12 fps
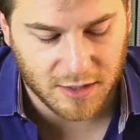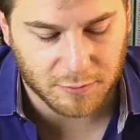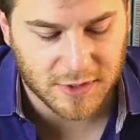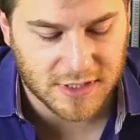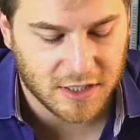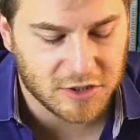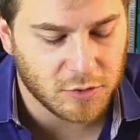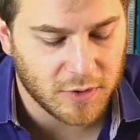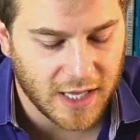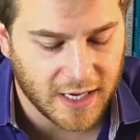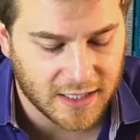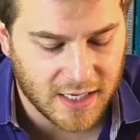and
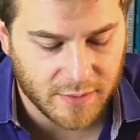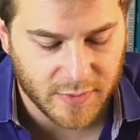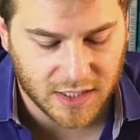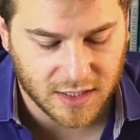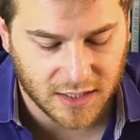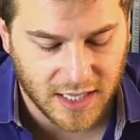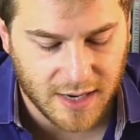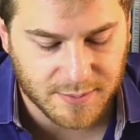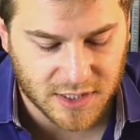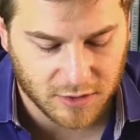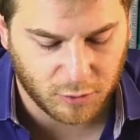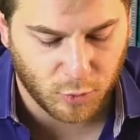residual economic
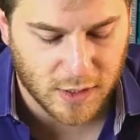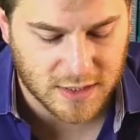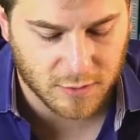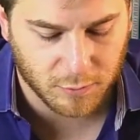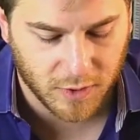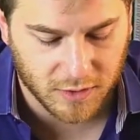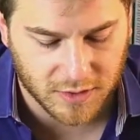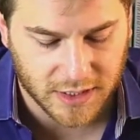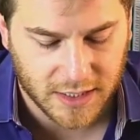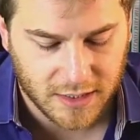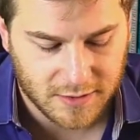collapse across the world.